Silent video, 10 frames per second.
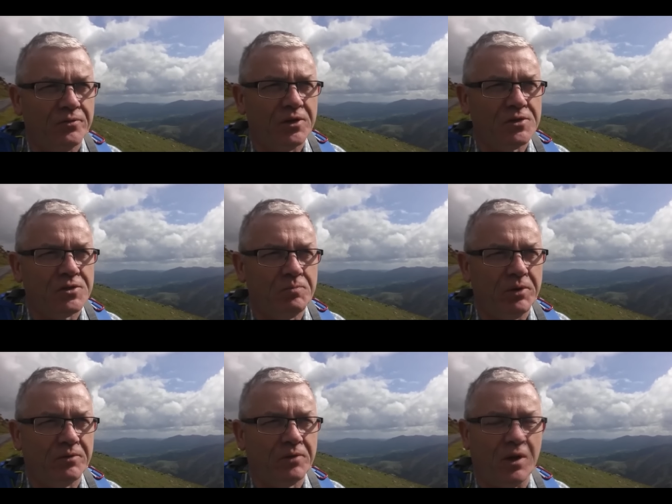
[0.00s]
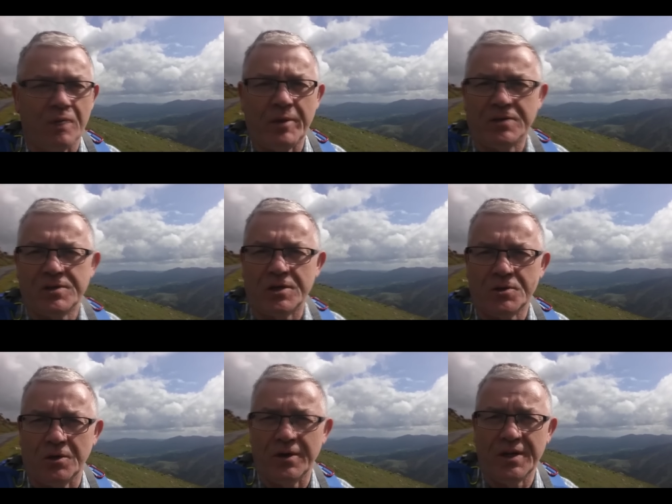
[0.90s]
The first bit of climb out of Saint
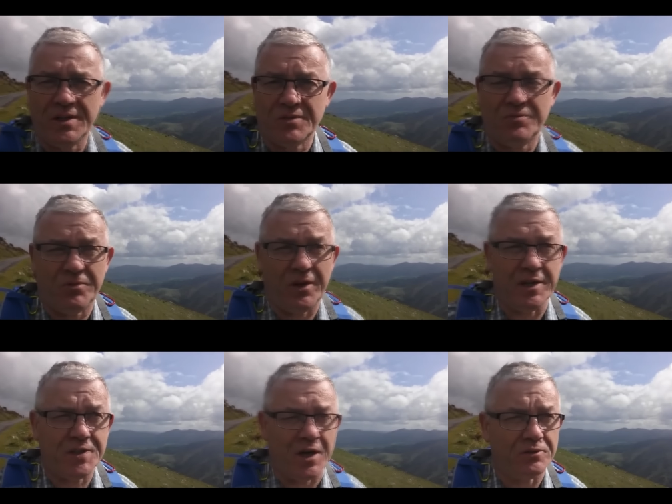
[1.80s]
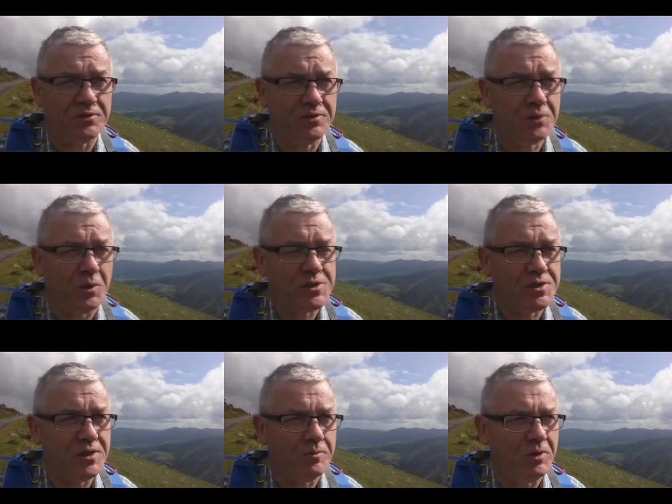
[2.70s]
Jean is fairly tough, quite
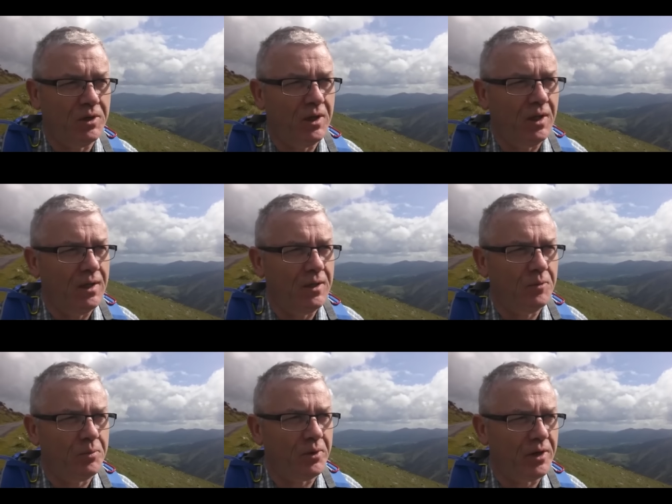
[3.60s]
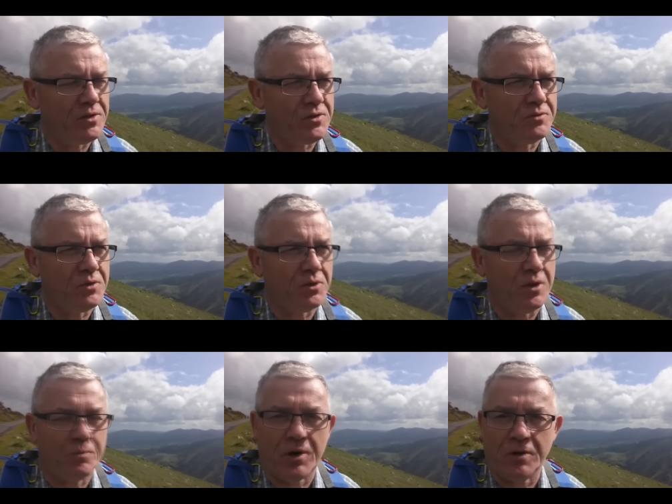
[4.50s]
steep, but I sort of took
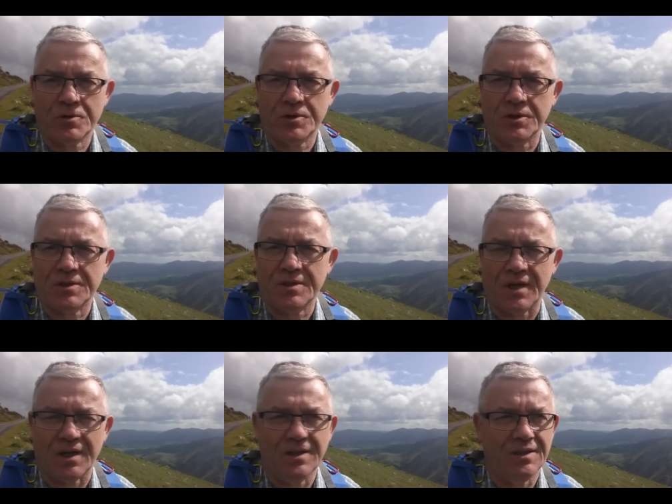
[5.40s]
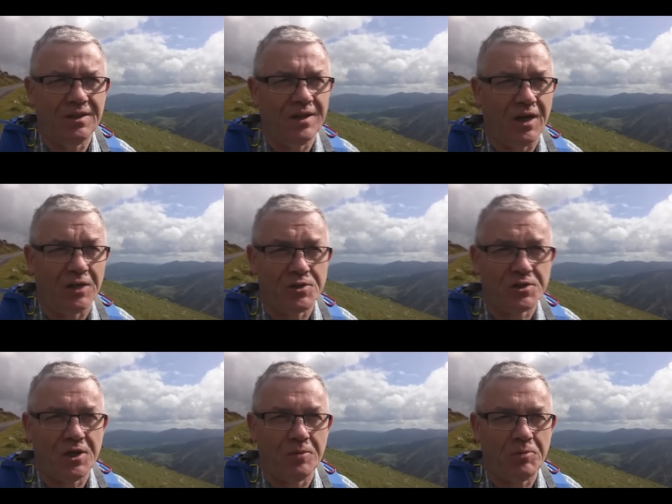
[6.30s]
the approach that uh, I'll
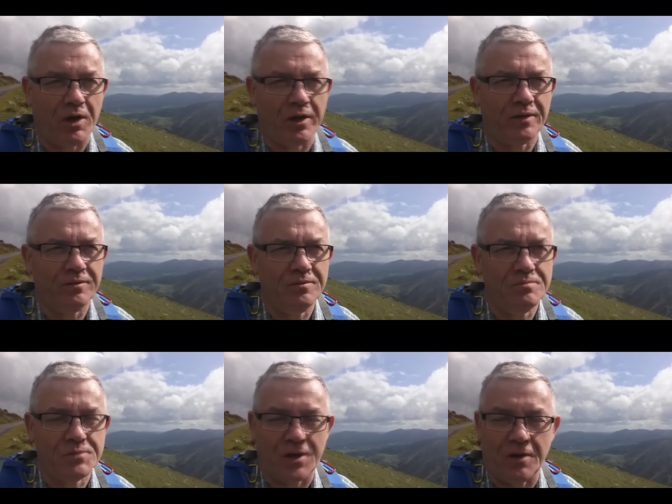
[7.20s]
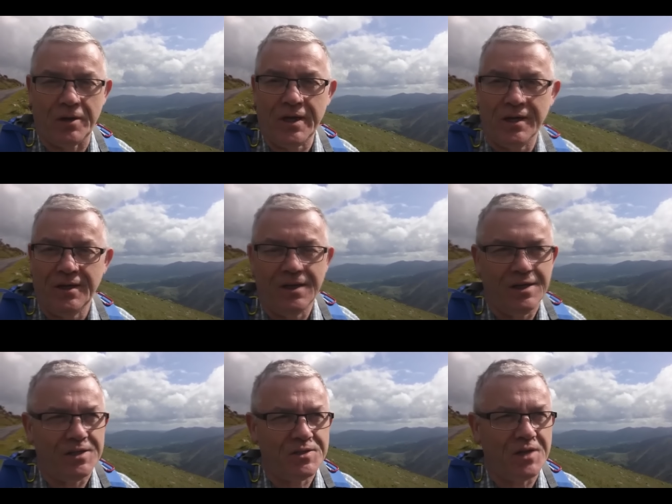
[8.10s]
just keep going slow,
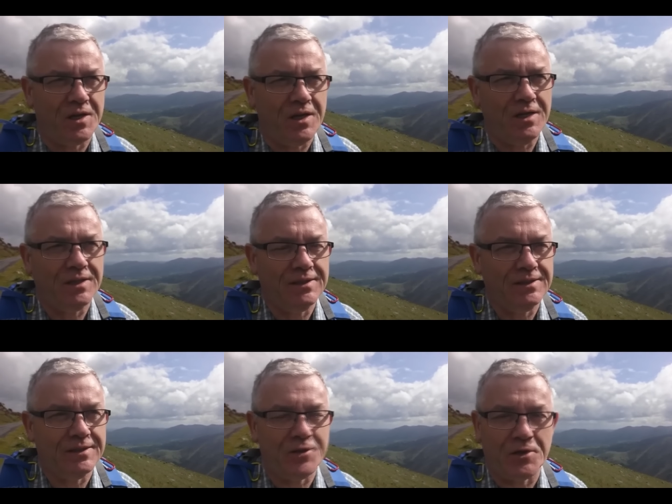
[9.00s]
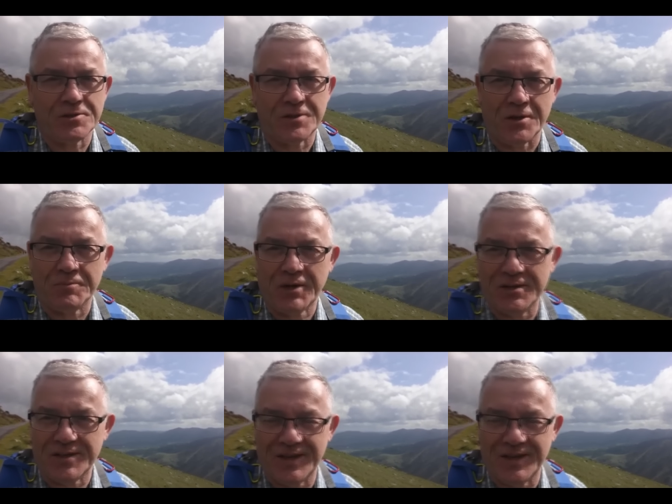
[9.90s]
steady, and don't stop because